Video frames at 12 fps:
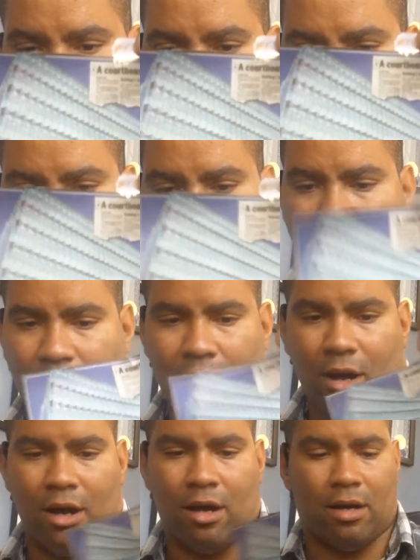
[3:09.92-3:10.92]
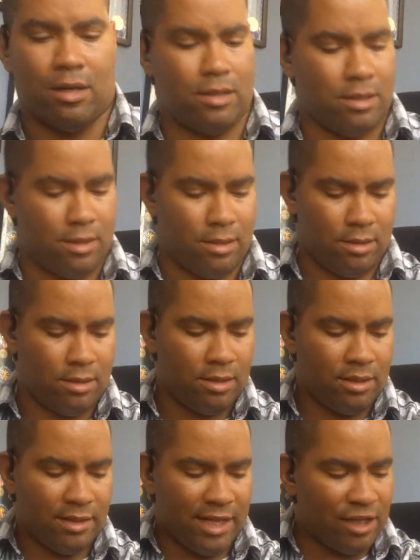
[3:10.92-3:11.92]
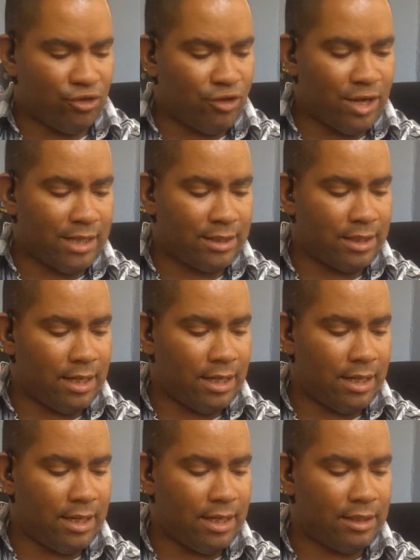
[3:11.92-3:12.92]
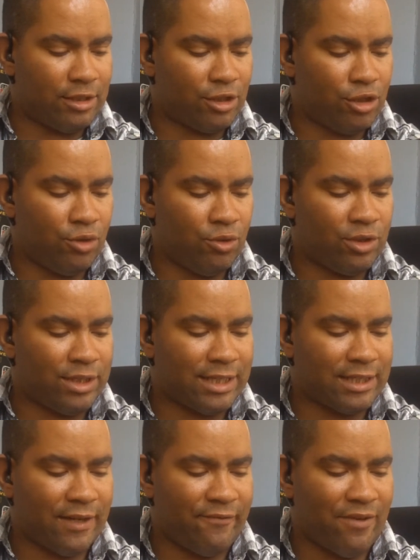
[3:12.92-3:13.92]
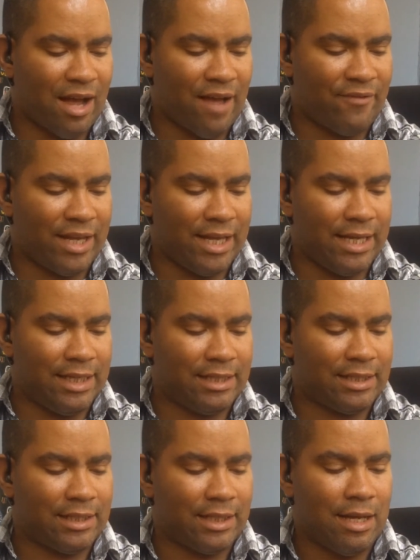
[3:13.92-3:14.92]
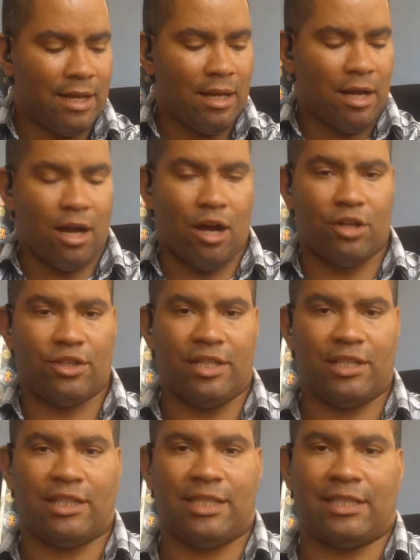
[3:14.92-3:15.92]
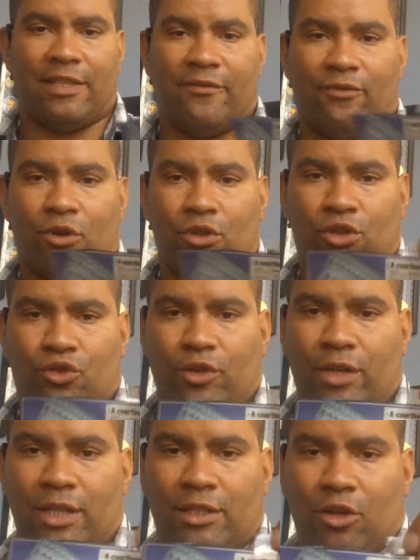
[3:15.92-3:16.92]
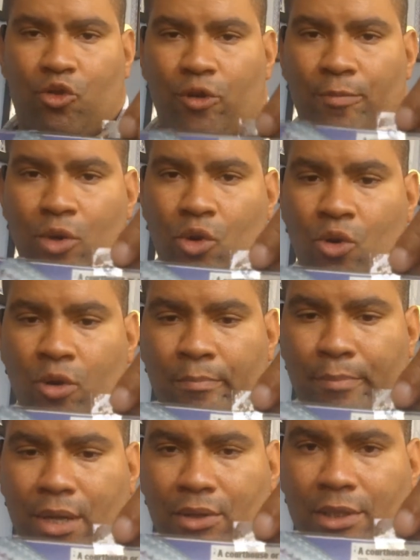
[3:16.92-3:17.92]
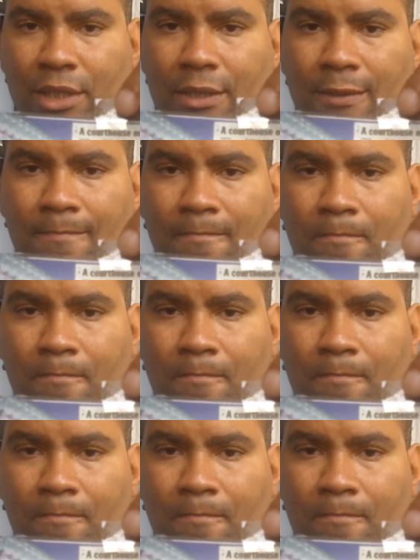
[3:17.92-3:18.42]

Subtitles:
The address is 265 East 161st Street. It's the criminal court building.